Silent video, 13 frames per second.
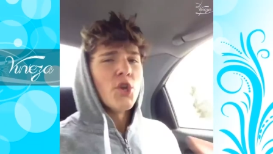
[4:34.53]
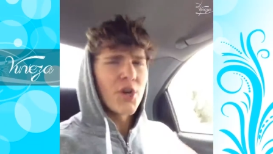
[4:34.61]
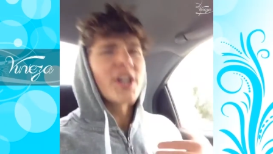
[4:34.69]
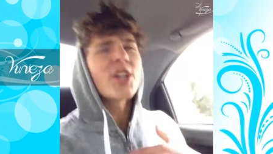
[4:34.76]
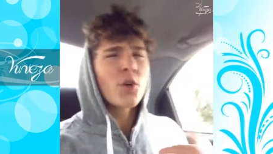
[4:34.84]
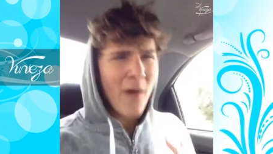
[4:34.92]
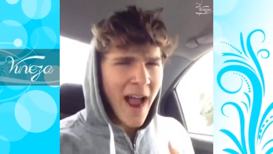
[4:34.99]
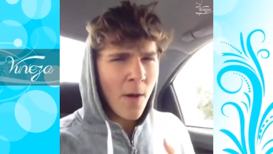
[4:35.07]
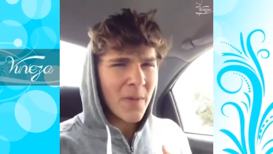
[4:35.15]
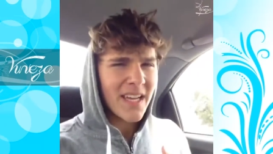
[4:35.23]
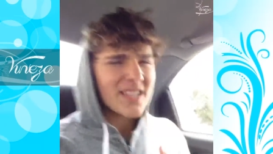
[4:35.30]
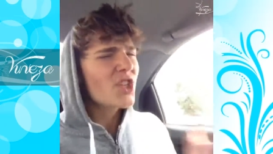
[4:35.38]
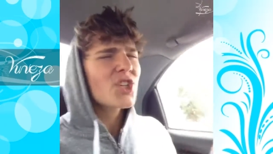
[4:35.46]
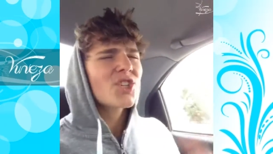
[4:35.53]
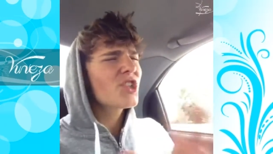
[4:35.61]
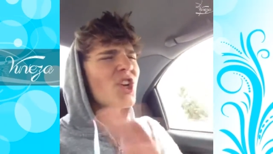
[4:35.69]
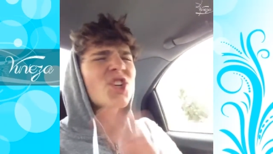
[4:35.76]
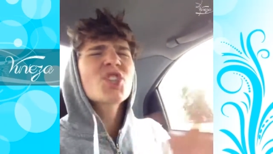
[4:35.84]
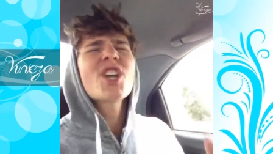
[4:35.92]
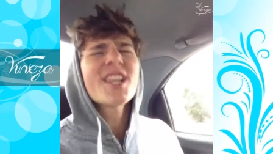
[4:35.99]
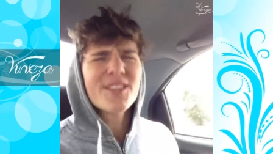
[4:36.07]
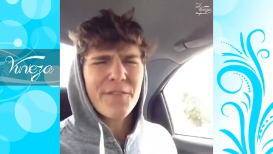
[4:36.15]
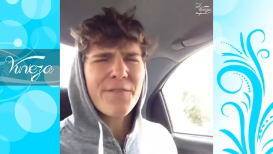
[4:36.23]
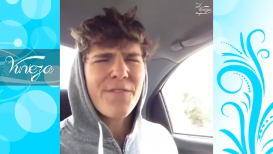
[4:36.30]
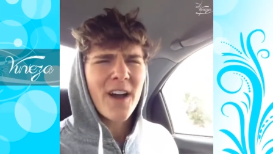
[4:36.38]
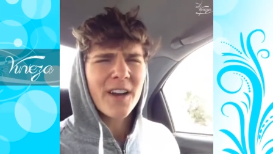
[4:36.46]
You're gonna ground me. Just just shut
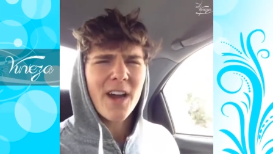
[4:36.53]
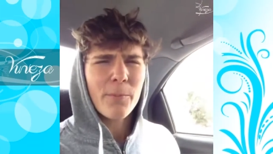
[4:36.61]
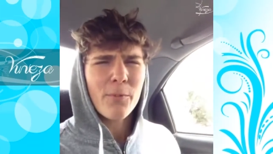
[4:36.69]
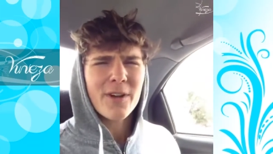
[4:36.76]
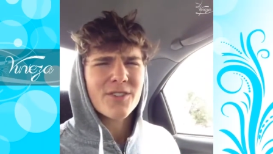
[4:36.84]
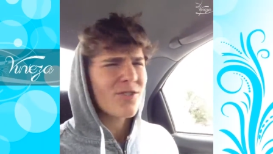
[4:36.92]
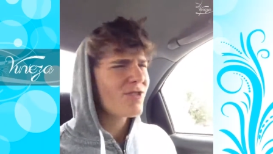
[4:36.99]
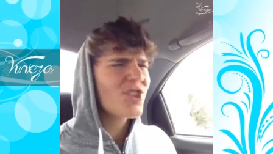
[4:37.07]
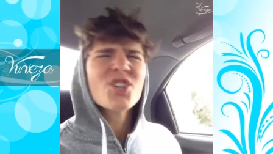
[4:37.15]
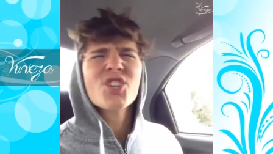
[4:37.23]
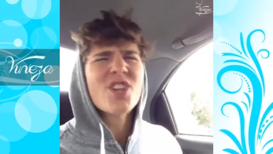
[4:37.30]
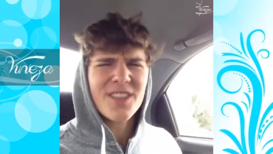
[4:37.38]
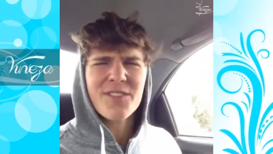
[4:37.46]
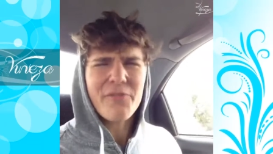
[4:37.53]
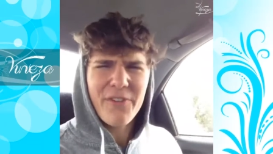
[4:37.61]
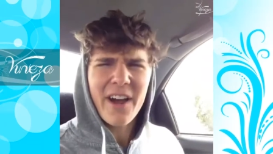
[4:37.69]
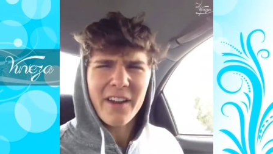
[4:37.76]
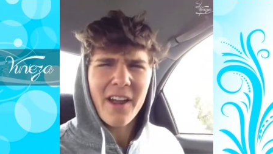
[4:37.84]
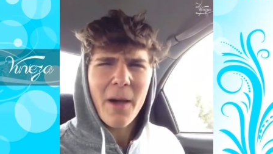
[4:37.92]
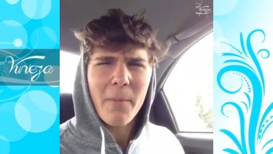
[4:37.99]
the fuck up, Richard. Just shut the fuck